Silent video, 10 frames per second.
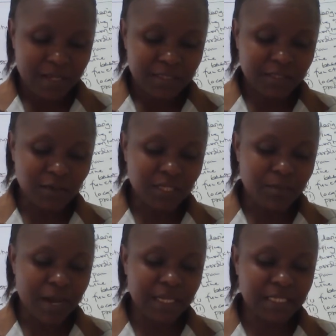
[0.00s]
So the
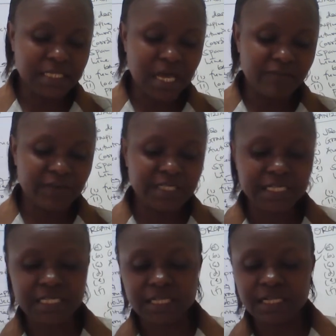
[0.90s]
manager
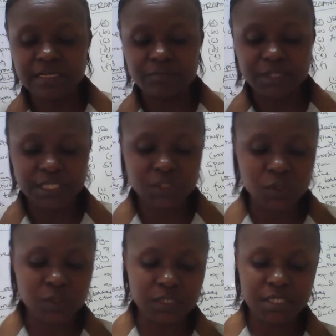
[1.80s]
faces certain
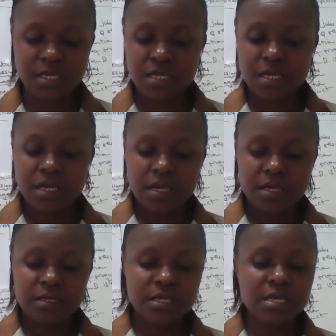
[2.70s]
limitations.
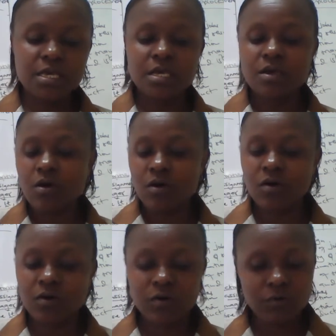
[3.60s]
He
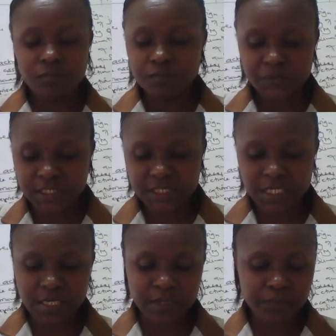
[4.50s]
or
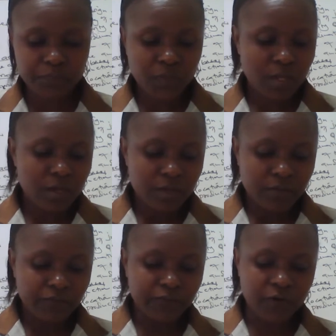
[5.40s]
she,
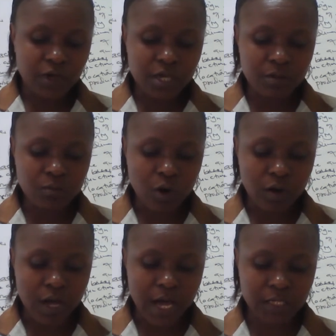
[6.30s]
for him
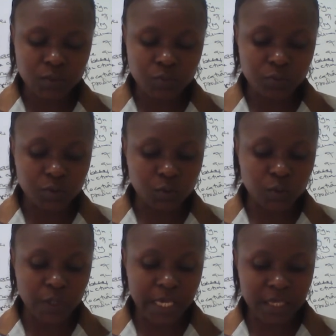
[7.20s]
or her to
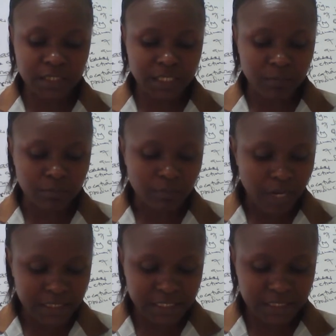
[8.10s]
get some
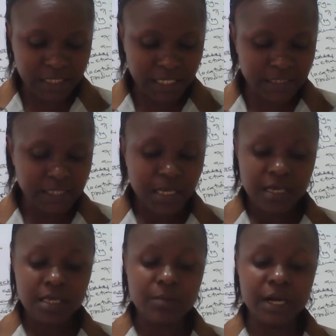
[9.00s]
assistance,
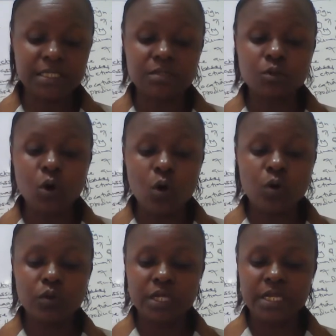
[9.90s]
he must
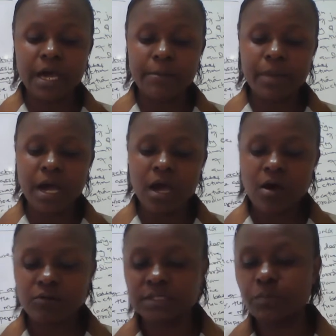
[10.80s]
know the
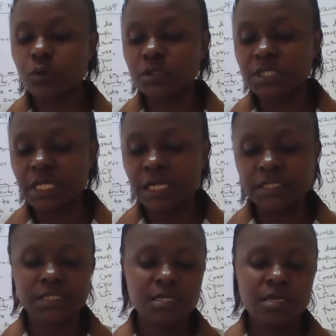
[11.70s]
number of
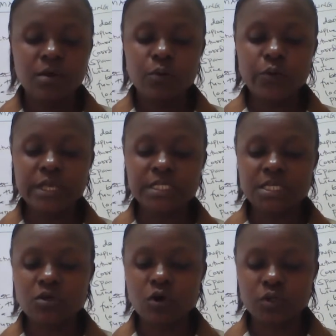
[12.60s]
subordinates which
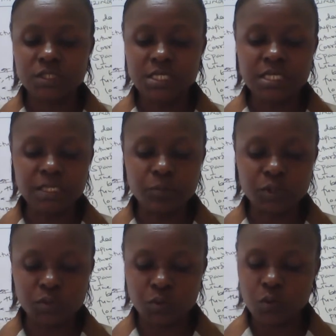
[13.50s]
he or she is
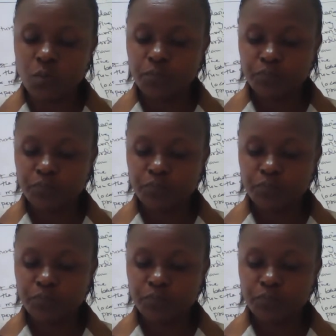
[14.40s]
supposed to